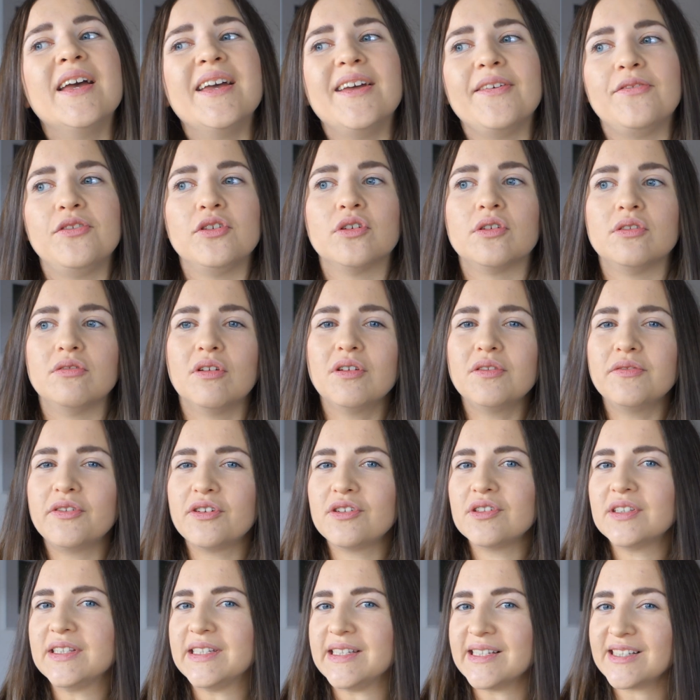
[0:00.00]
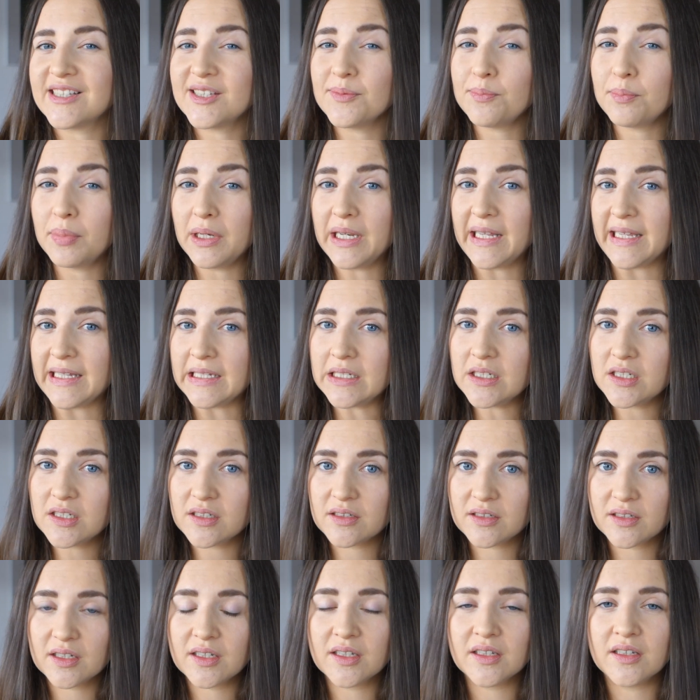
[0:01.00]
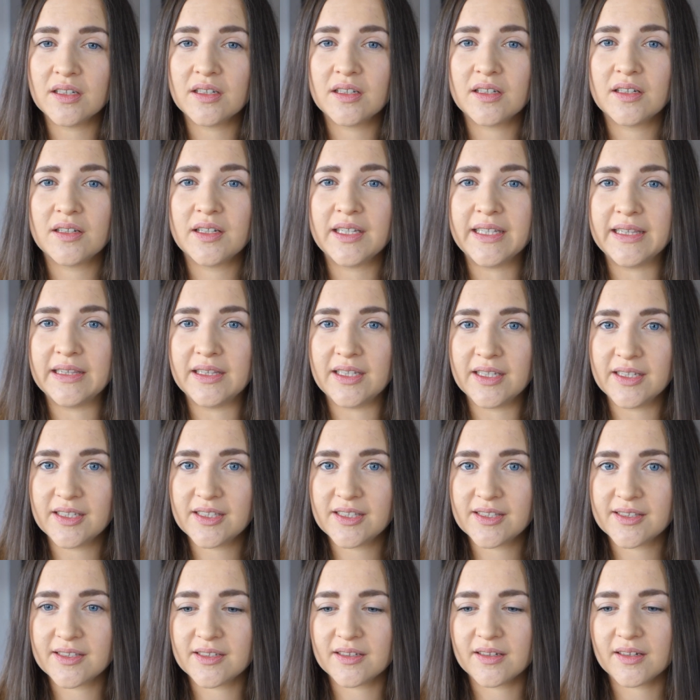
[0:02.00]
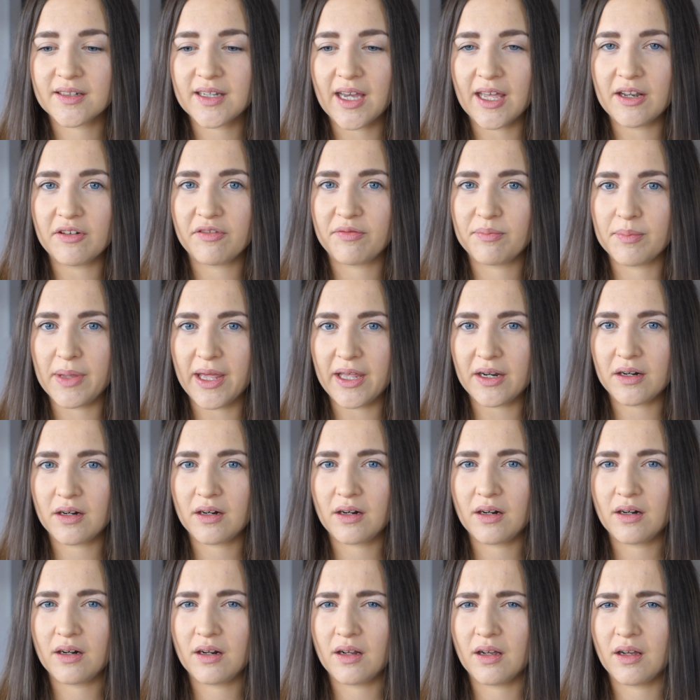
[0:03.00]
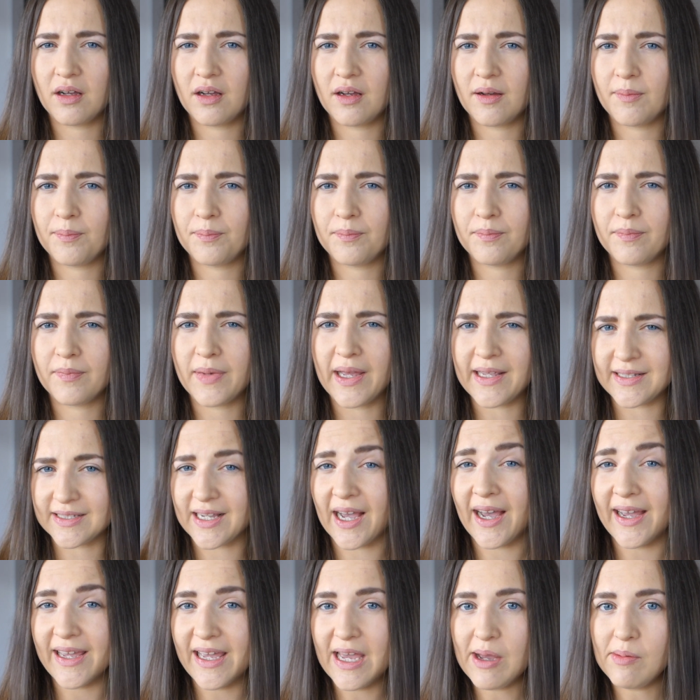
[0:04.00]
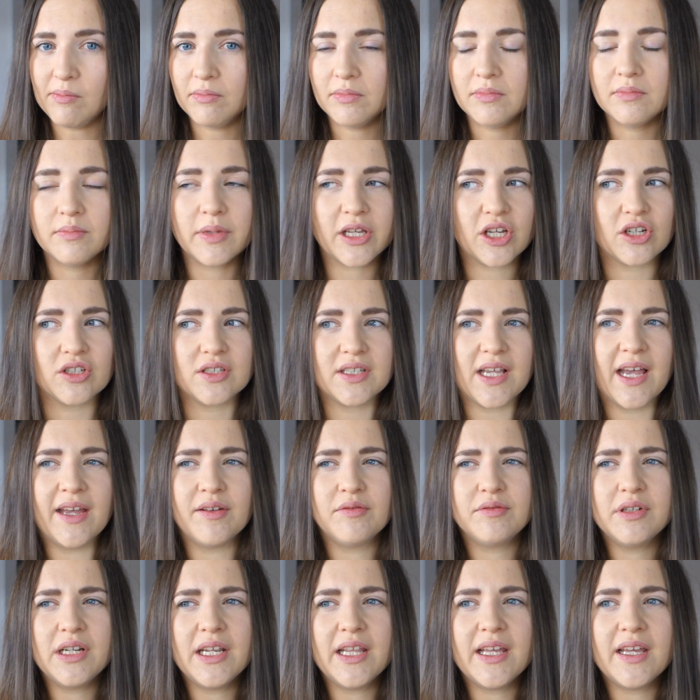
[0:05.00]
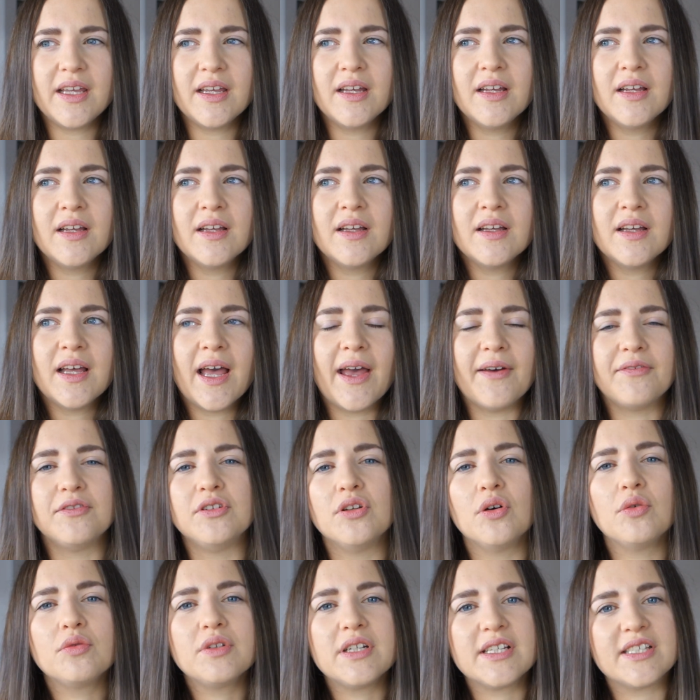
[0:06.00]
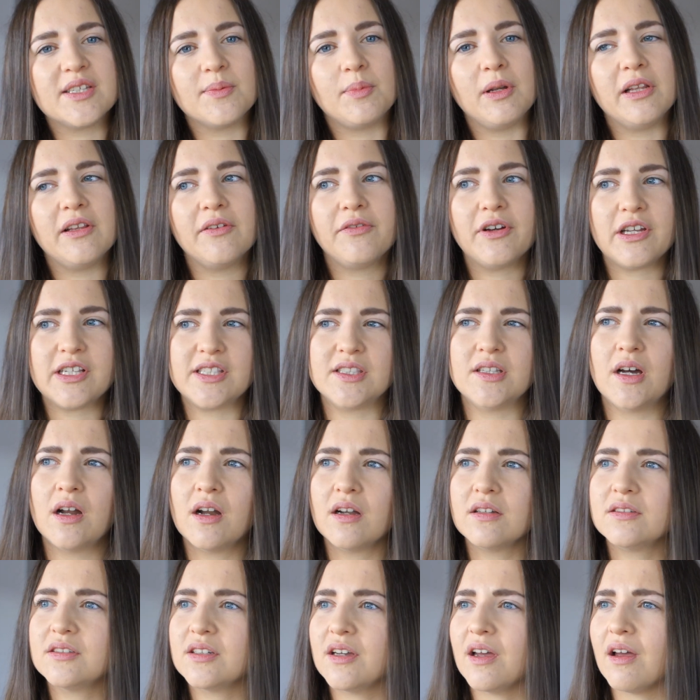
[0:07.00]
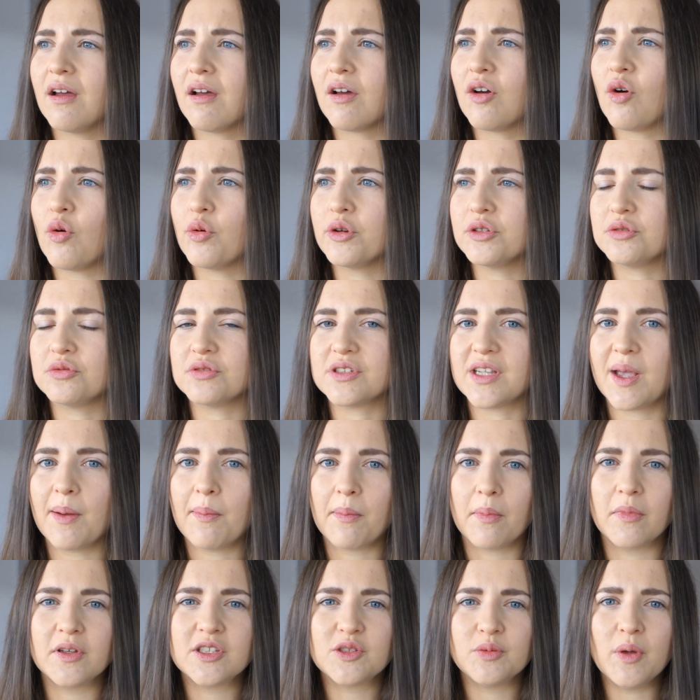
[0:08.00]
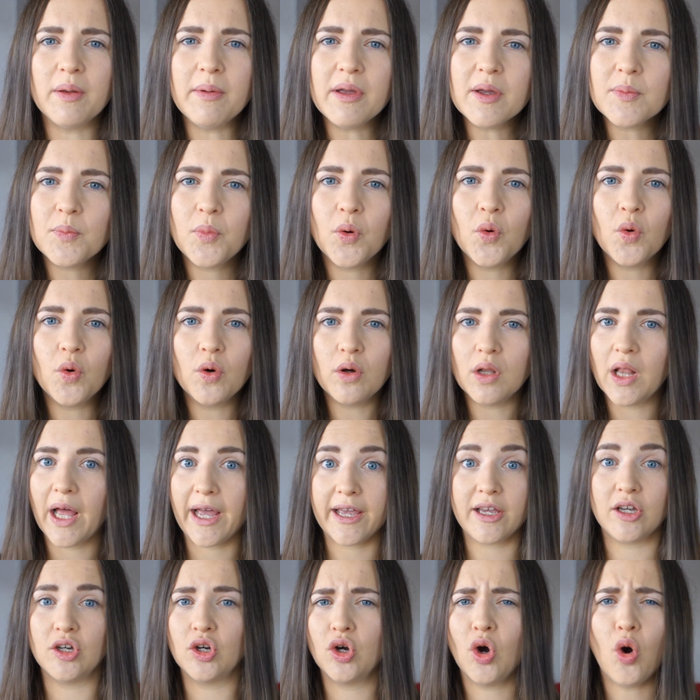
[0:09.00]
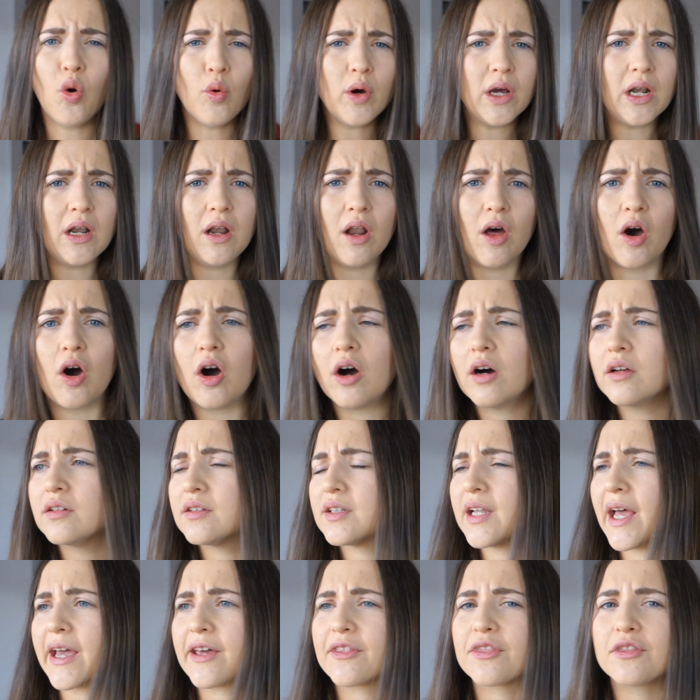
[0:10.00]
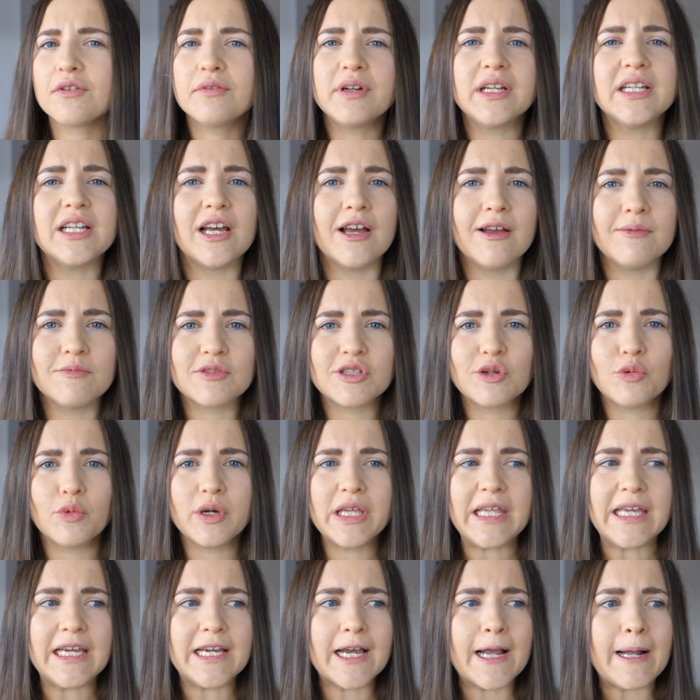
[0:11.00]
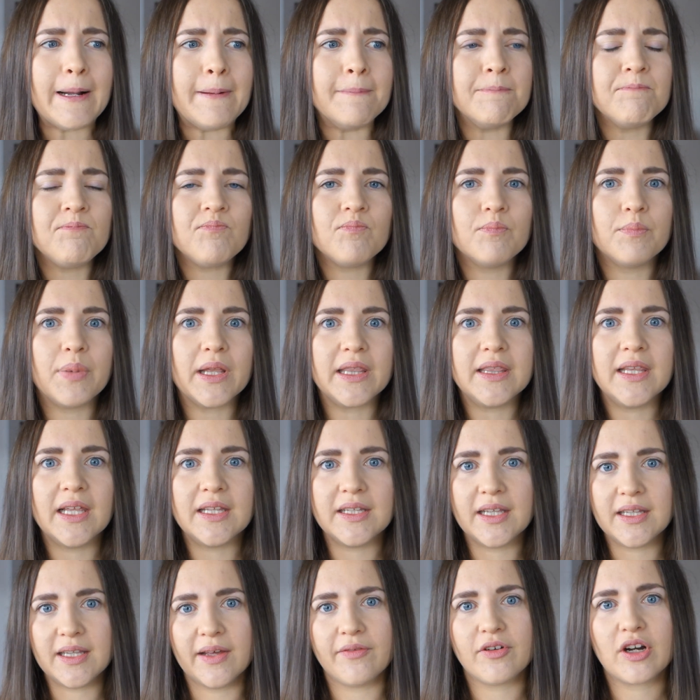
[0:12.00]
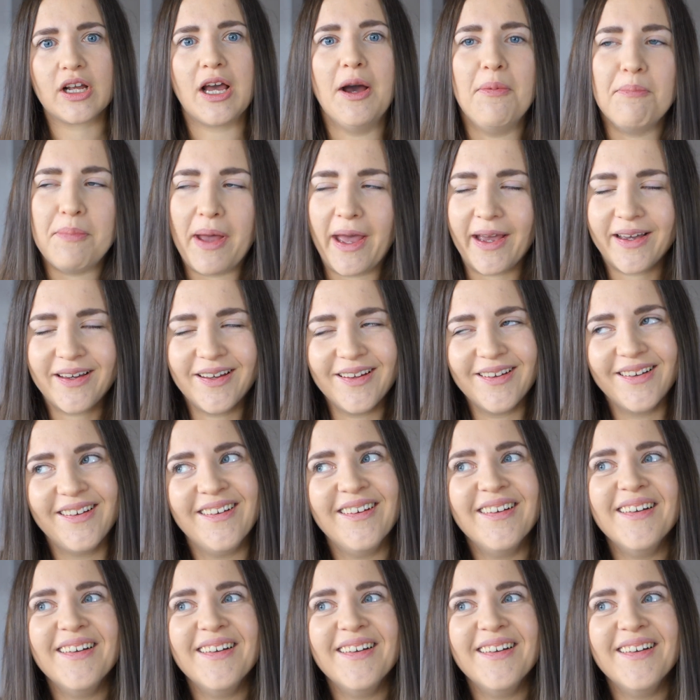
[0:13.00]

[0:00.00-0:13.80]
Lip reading: if you're not very disciplined in this kind of matter, as I am, because I really have no discipline. If I start going to some swimming pool, I go a lot, like 3 times a week, but then I never come back.